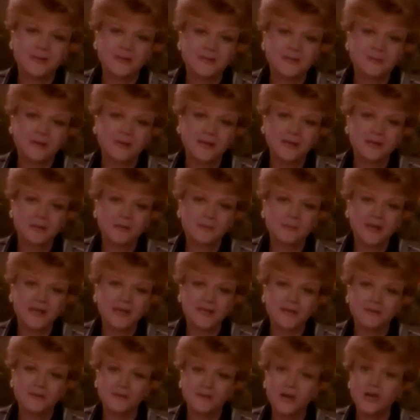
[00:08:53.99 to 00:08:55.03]
about the making
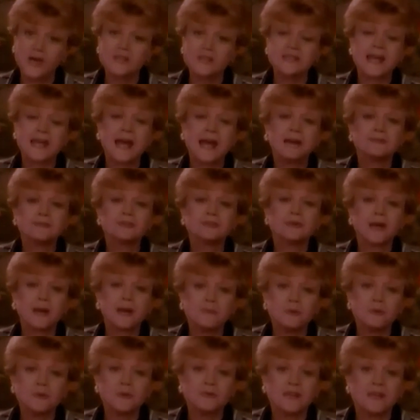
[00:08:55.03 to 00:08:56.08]
of Oz after our
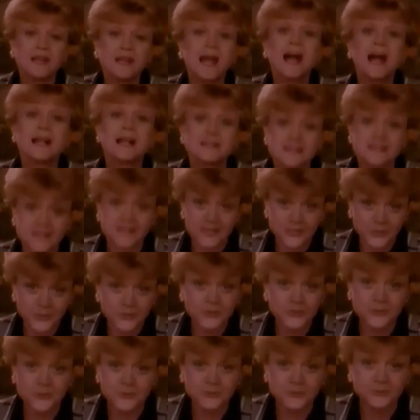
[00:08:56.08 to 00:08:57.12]
movie. I'll see you
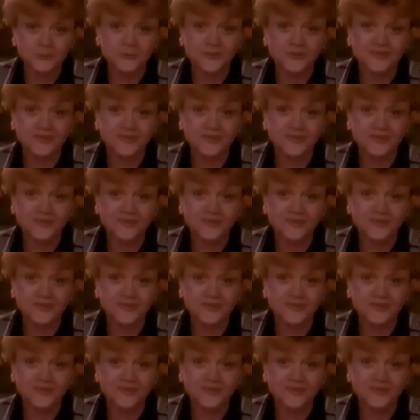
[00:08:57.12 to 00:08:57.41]
soon.